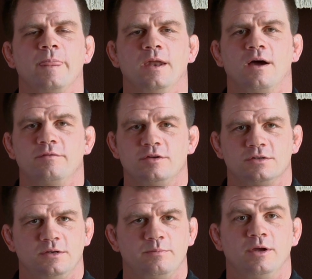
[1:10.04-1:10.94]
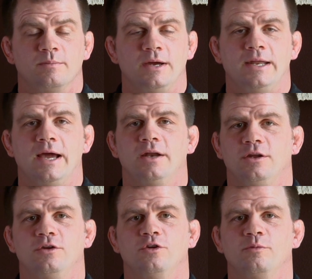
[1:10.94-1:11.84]
And obviously, being my dad,
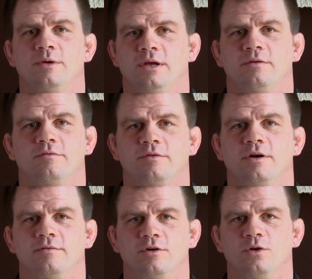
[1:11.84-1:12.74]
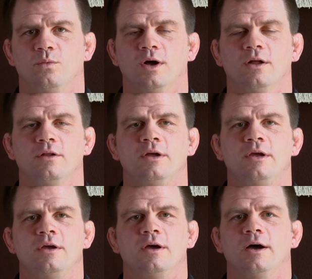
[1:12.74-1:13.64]
he knew me very, very well.
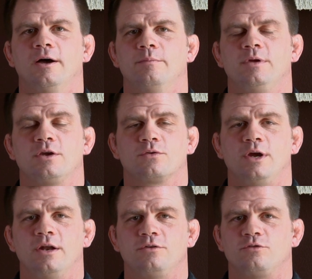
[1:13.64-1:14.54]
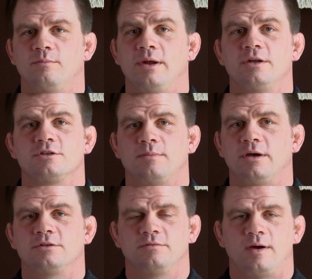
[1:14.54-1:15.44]
Um, he created tremendous
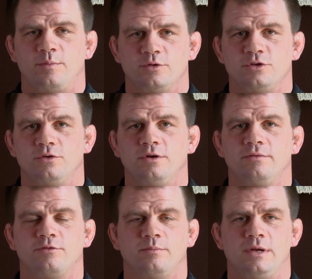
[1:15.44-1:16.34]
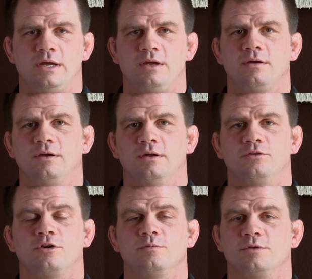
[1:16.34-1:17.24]
amounts of opportunity for me
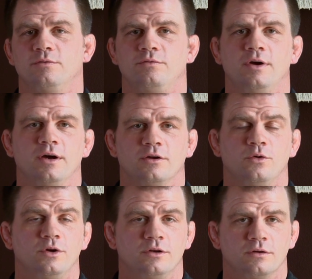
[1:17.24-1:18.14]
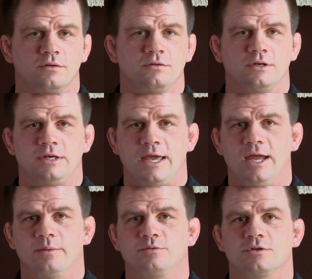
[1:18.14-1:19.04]
in terms of uh, going to, to
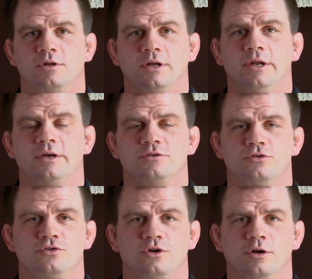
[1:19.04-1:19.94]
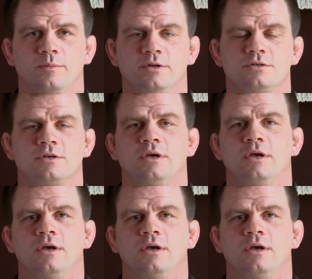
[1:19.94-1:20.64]
camps, clinics, and tournaments